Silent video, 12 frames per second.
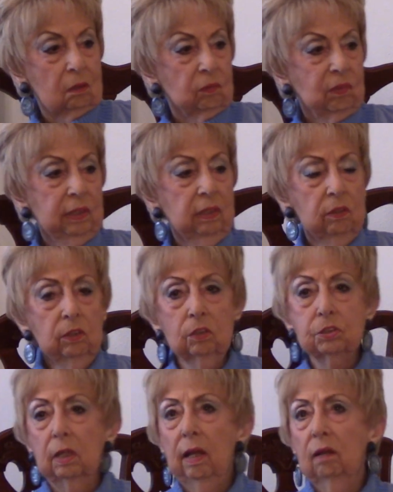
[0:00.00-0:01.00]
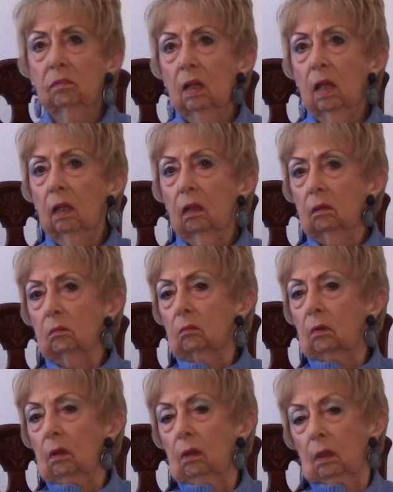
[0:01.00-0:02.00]
They didn't used to have a lot
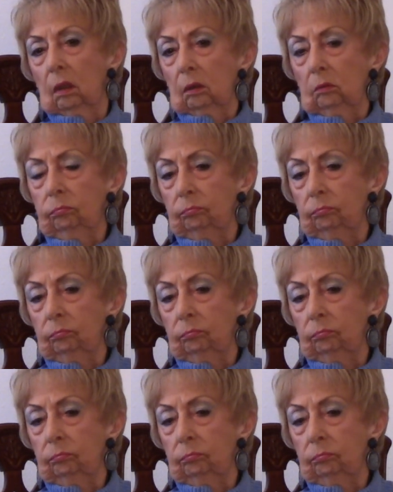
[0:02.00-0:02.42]
of